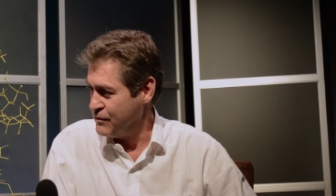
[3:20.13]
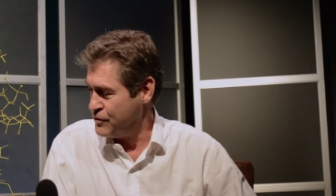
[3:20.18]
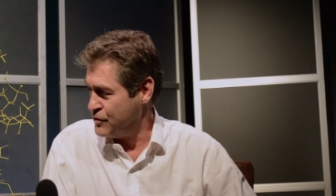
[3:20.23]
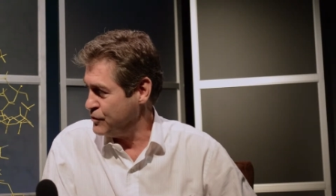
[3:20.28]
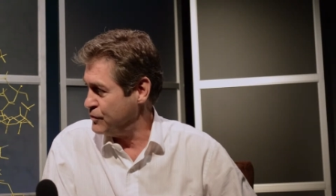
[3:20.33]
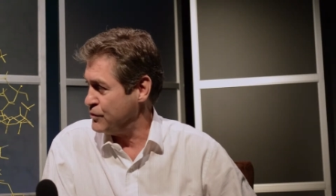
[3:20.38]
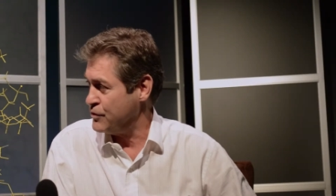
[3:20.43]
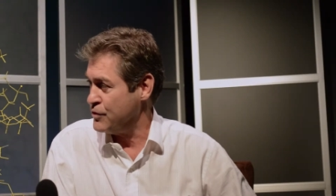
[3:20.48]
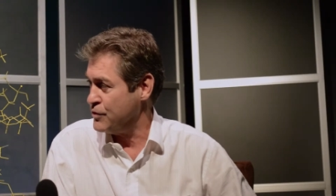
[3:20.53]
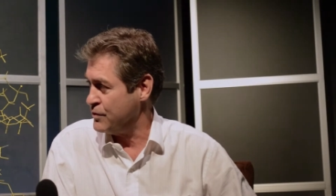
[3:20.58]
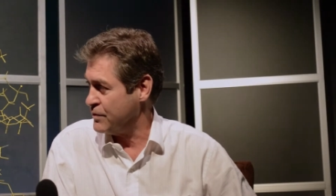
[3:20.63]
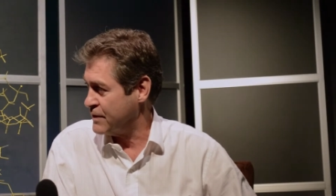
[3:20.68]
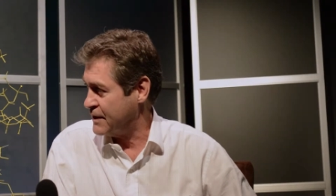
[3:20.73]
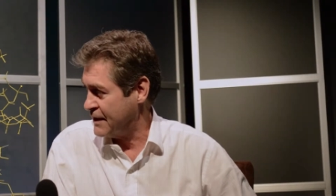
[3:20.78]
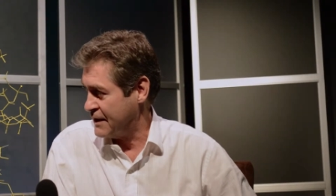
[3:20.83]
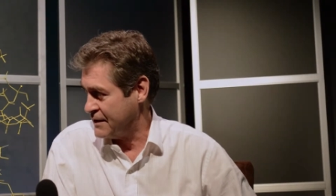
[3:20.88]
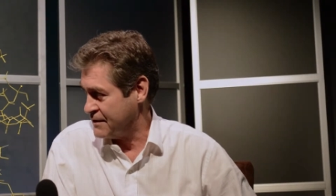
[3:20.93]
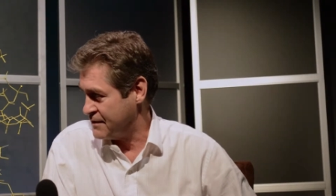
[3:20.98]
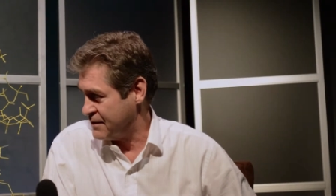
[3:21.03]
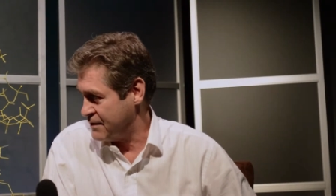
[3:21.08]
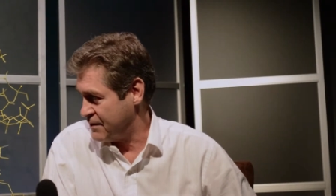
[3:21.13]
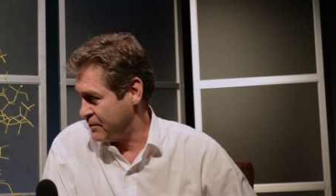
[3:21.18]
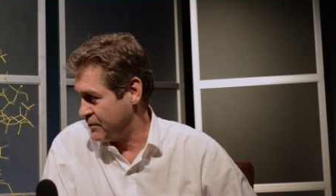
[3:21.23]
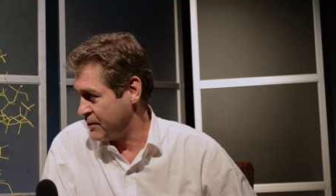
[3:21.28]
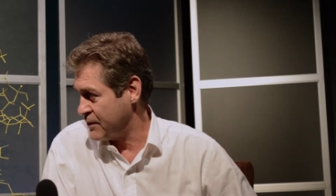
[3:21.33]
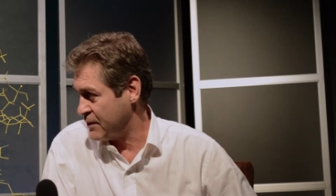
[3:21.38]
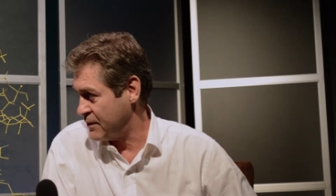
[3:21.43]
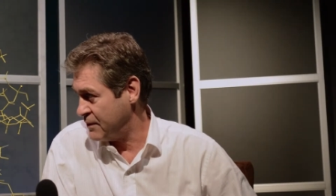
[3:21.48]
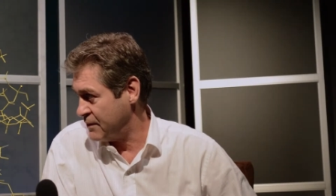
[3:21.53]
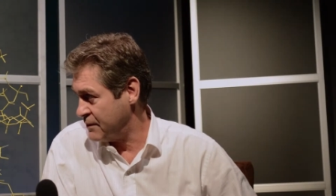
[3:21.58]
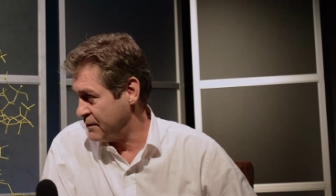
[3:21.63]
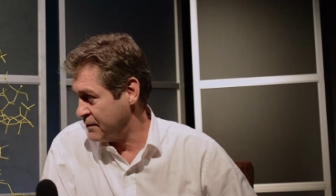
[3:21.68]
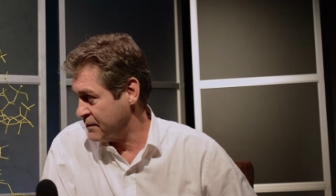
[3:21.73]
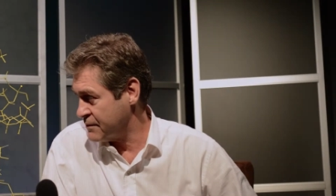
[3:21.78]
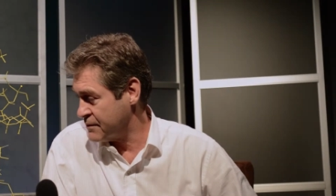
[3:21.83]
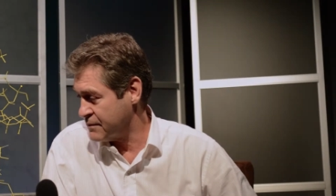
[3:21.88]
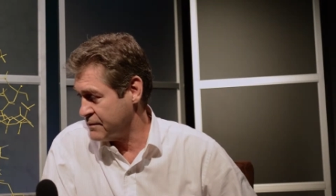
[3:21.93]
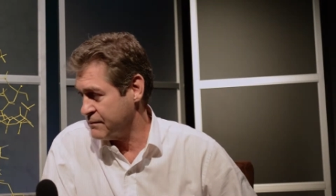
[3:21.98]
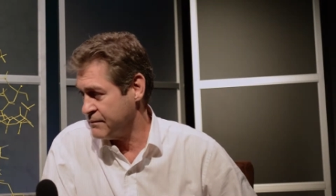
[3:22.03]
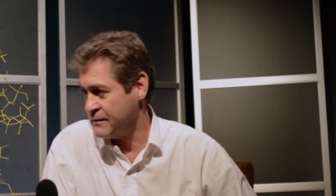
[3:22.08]
do new things in the world.
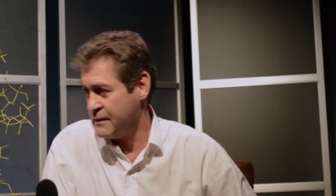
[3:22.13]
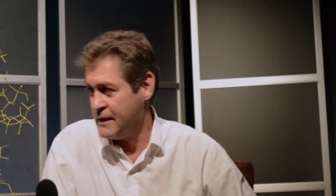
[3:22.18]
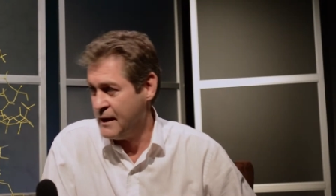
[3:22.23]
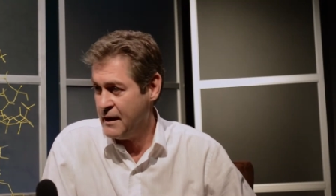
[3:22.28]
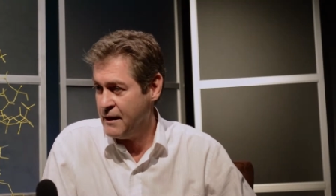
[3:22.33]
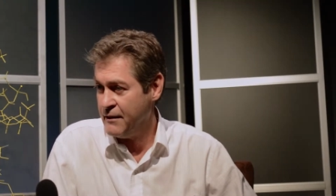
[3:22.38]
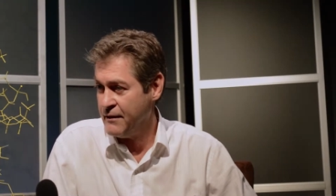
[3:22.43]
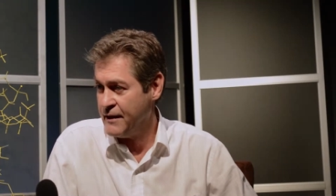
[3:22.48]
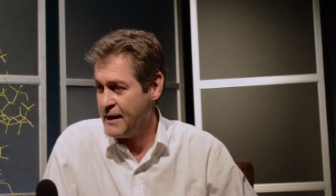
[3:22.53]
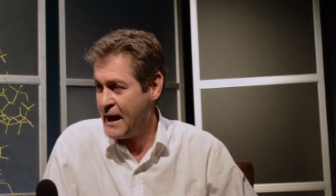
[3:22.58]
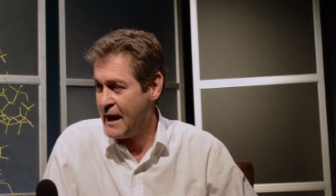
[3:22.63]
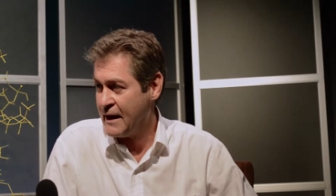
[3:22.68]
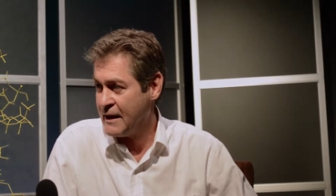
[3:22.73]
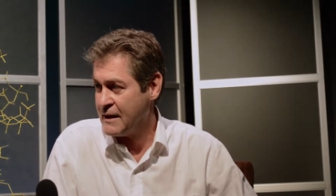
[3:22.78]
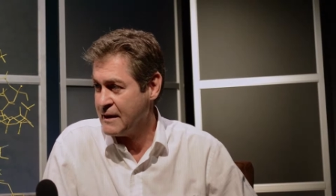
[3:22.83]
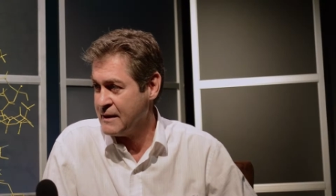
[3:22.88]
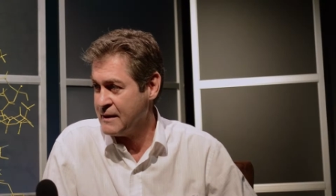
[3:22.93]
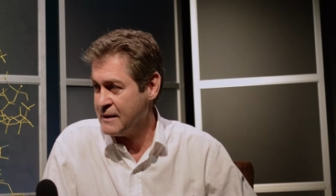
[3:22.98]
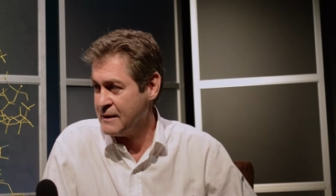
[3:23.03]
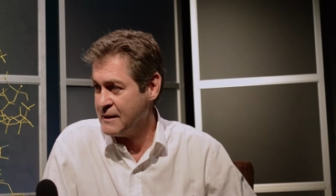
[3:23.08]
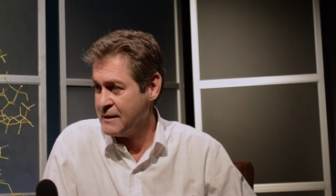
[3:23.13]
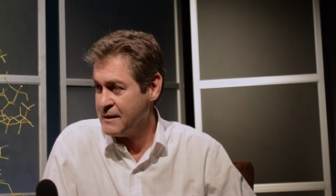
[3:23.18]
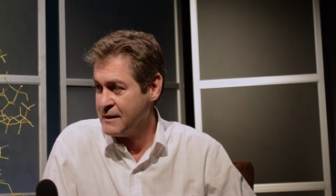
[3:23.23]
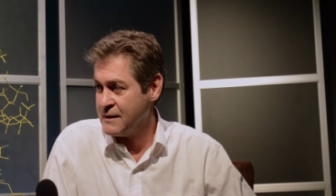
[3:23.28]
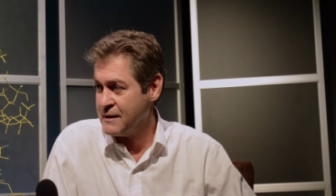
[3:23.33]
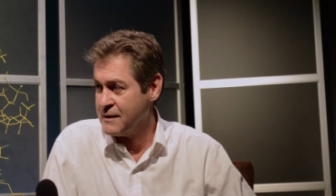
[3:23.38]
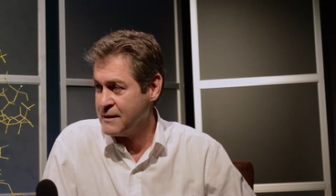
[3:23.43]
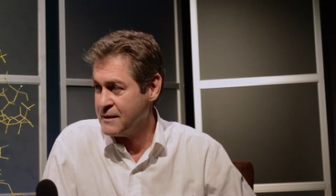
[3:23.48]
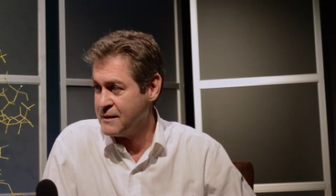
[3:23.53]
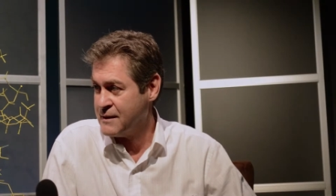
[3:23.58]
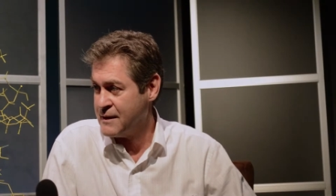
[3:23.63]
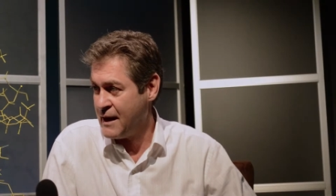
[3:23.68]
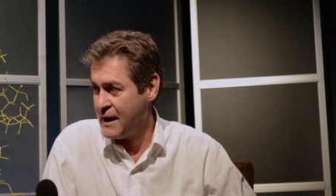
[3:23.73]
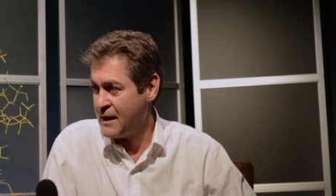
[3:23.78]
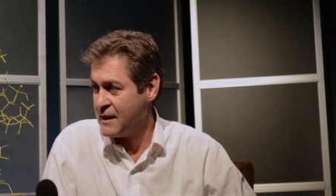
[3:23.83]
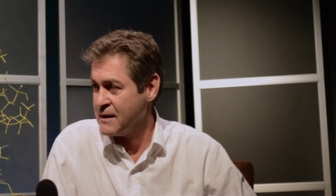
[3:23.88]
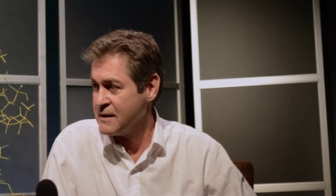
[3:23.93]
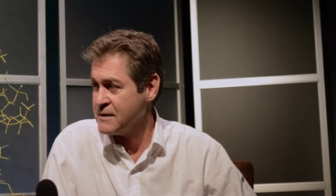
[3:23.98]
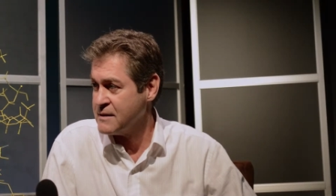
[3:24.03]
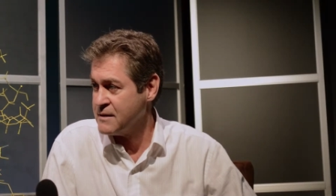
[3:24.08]
Now that
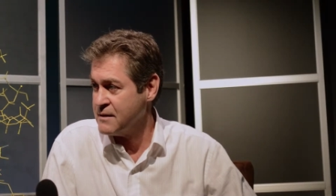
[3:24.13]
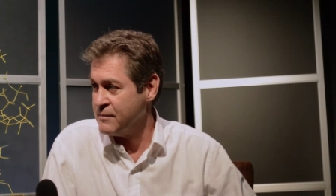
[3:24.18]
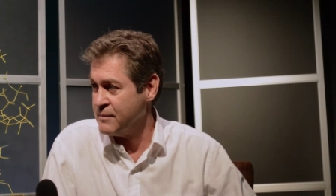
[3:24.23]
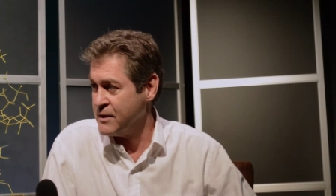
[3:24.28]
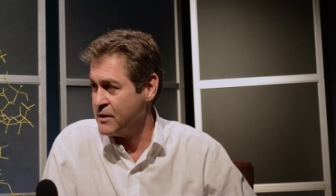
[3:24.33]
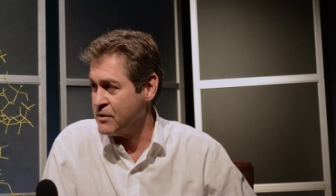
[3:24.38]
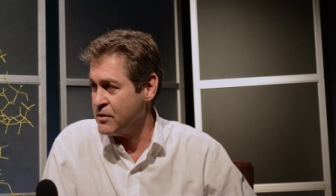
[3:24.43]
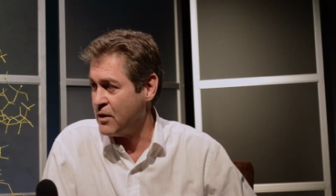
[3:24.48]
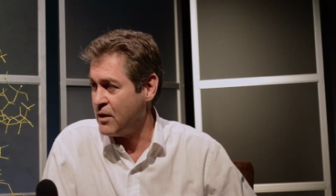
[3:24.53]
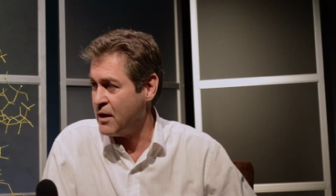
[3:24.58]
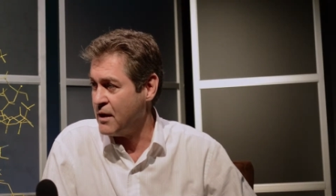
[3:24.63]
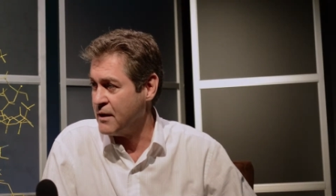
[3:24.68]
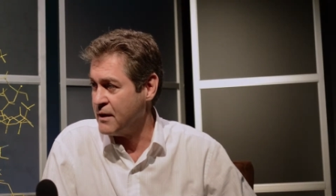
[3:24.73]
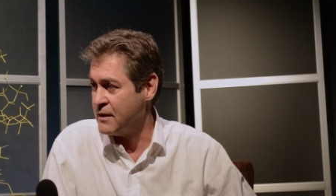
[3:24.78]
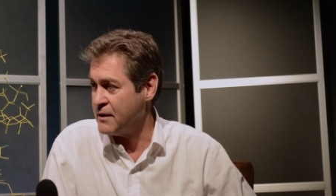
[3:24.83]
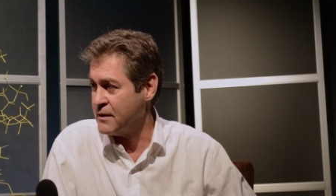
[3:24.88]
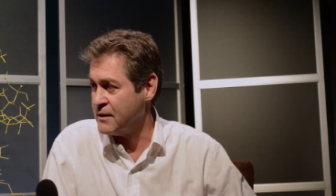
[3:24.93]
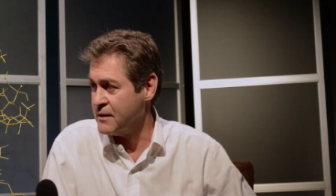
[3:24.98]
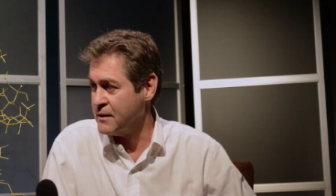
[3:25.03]
tends to be taught